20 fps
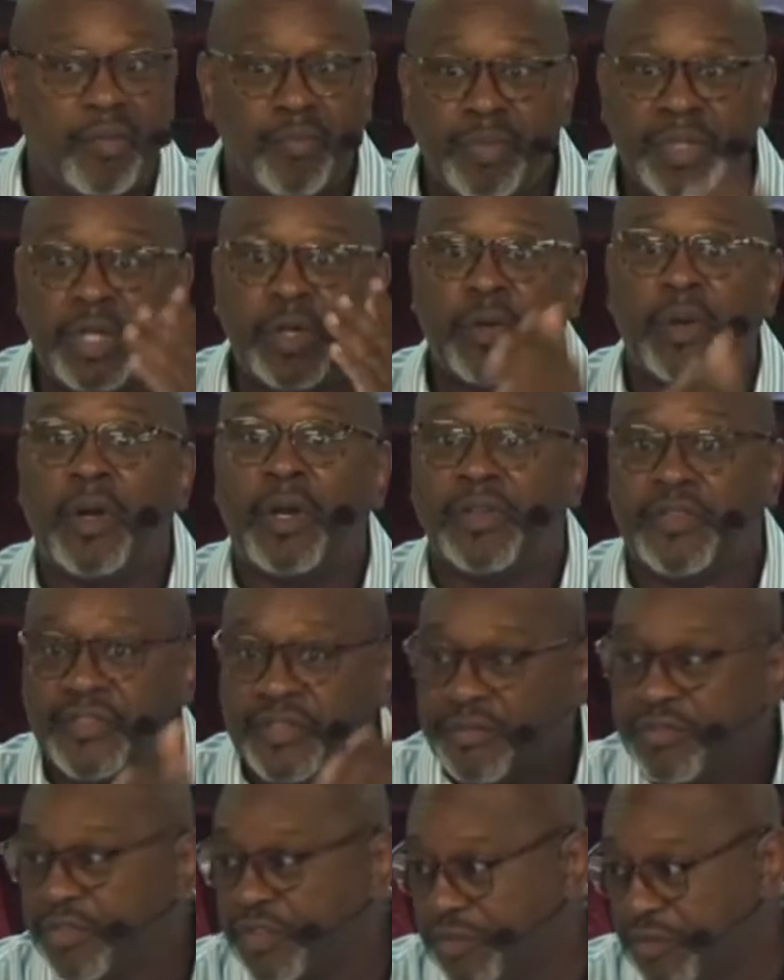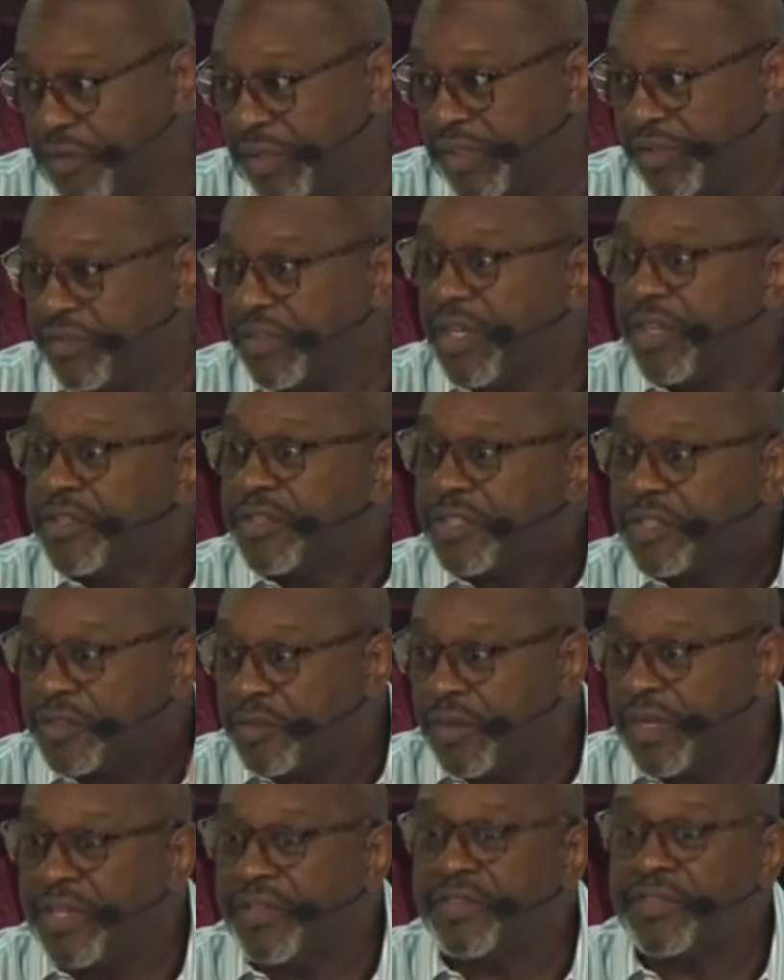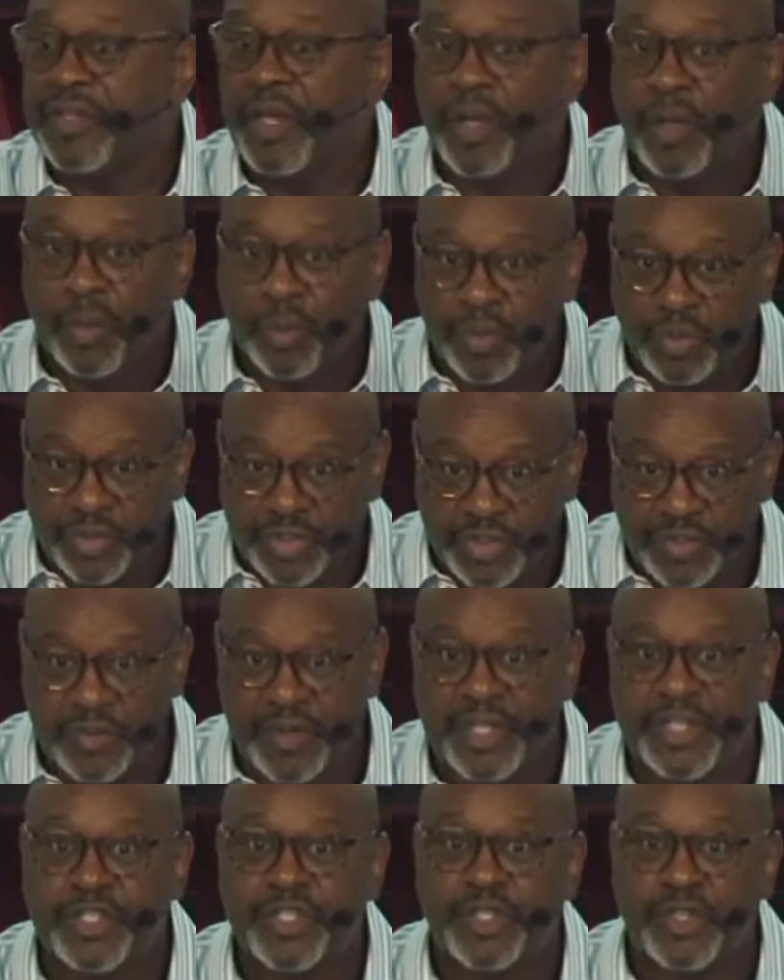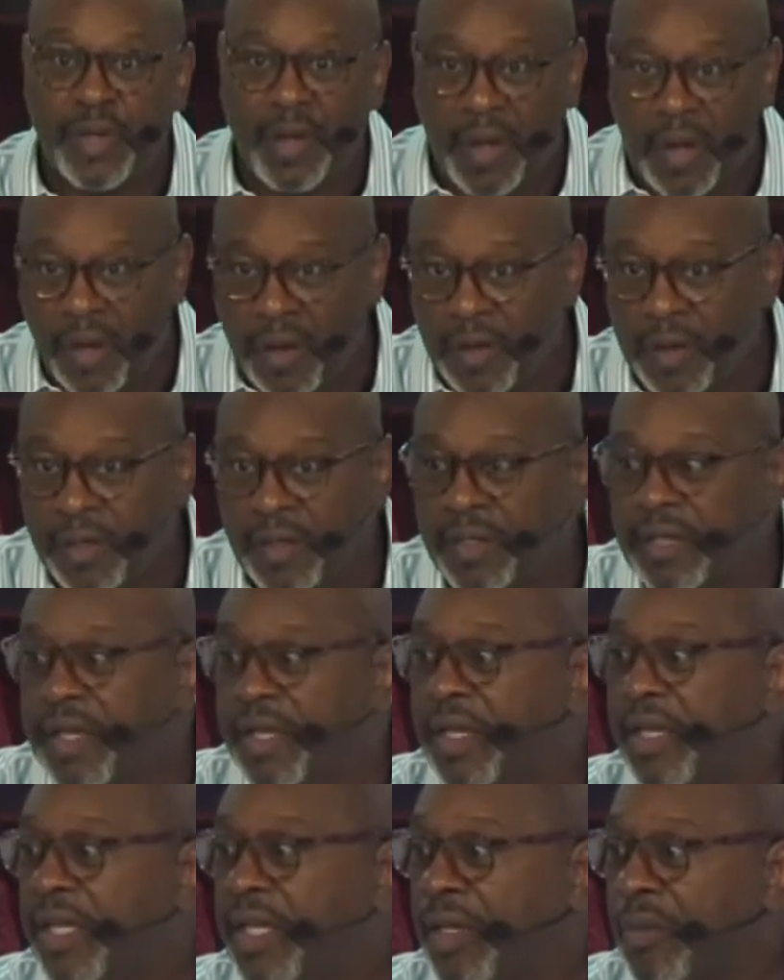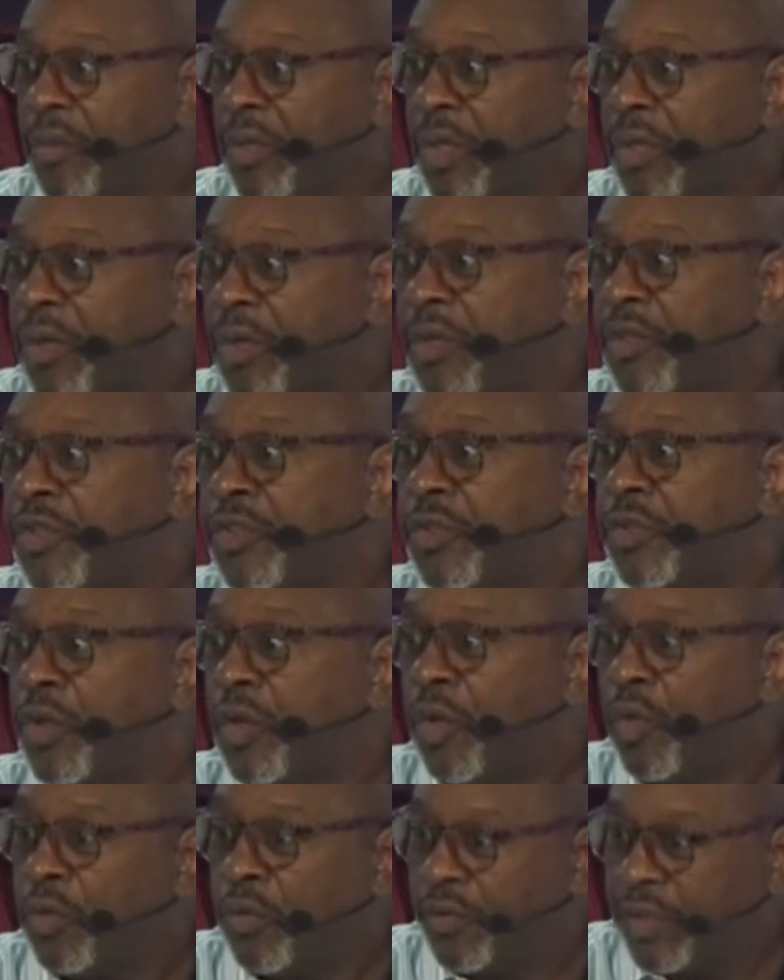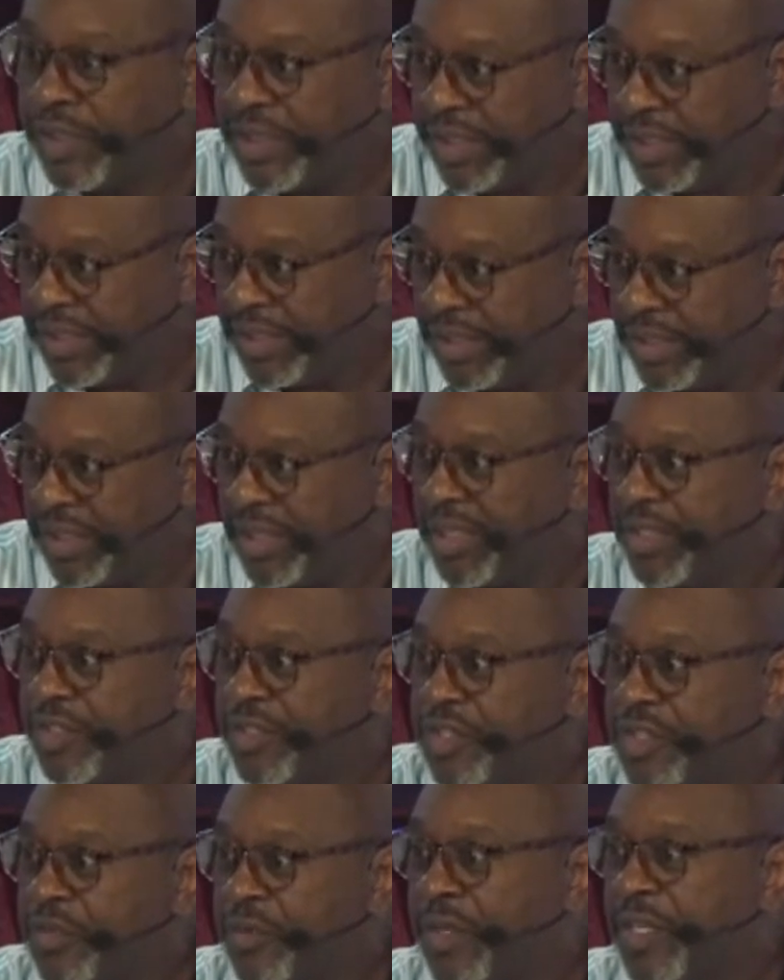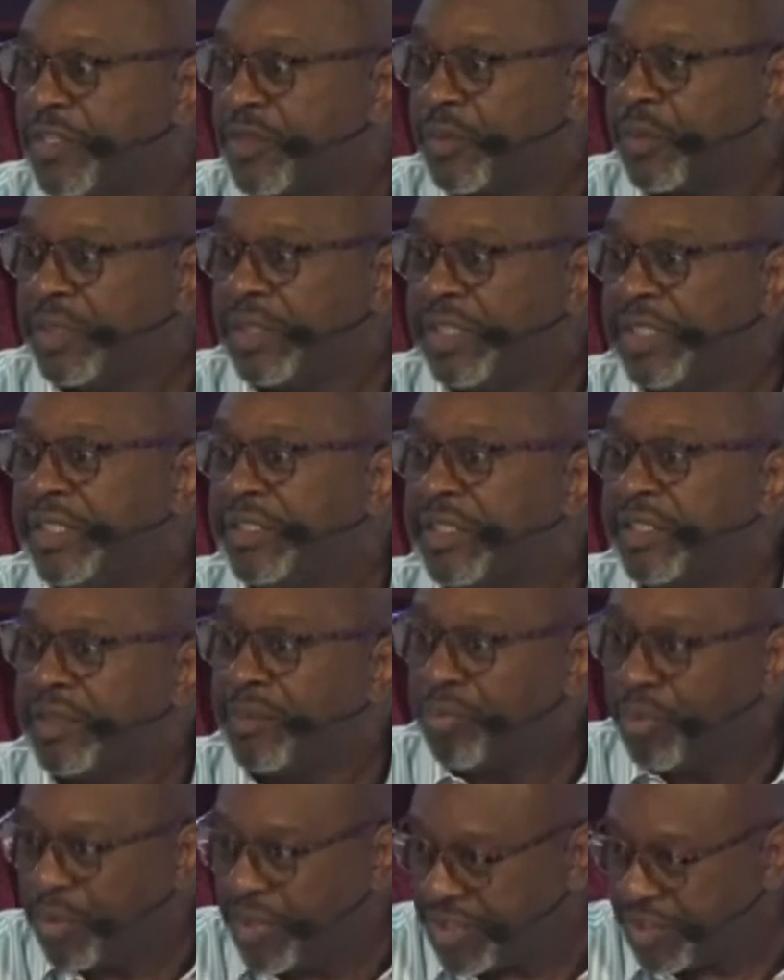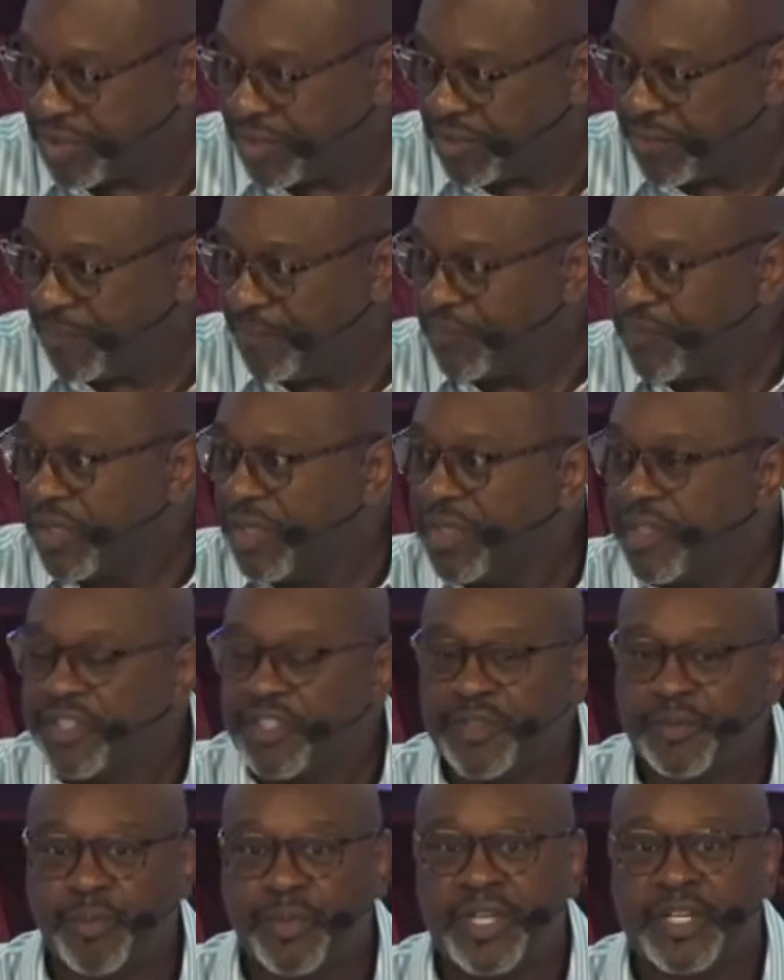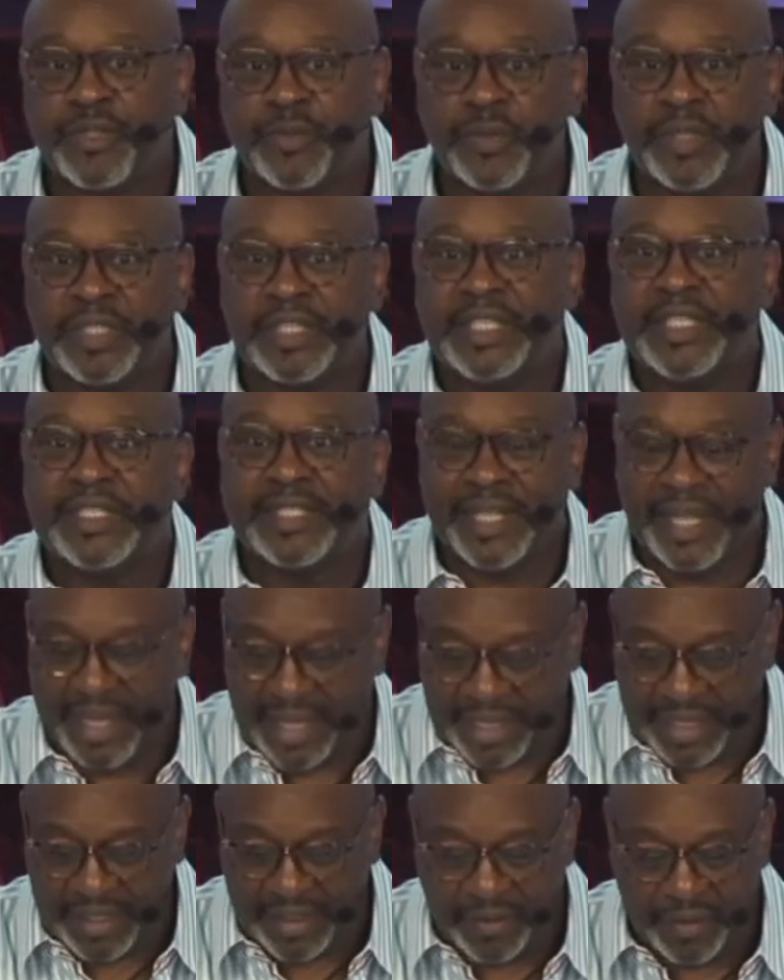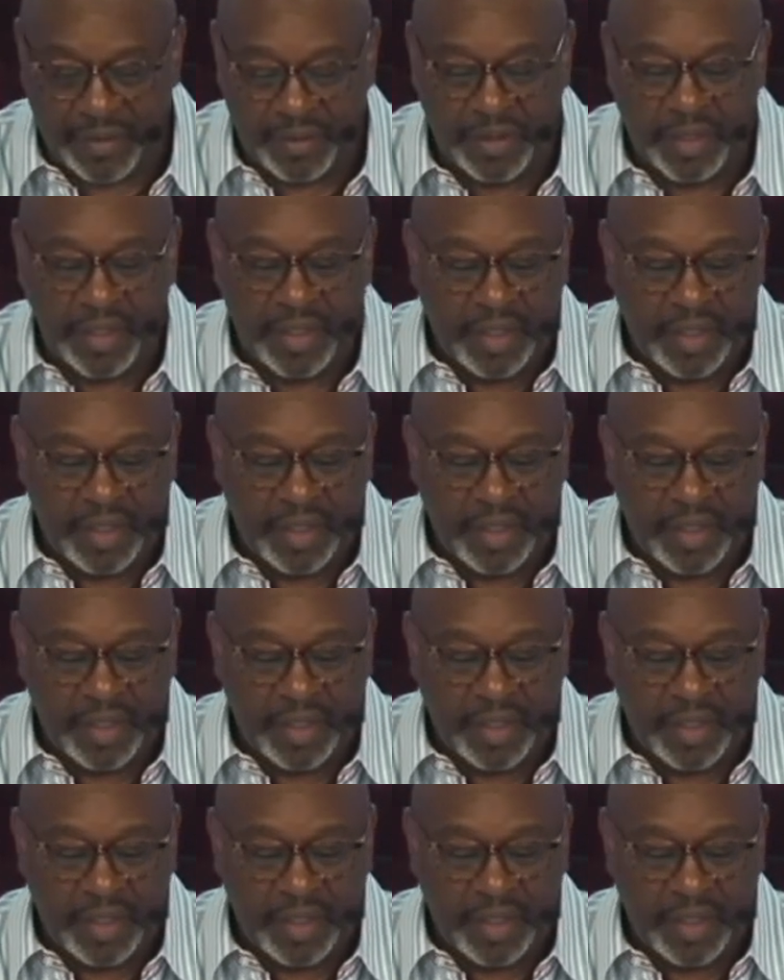Because of stress. Stress will stress your heart. It will cause you to overeat. Stress will lead to depression. Stress will lead to anger.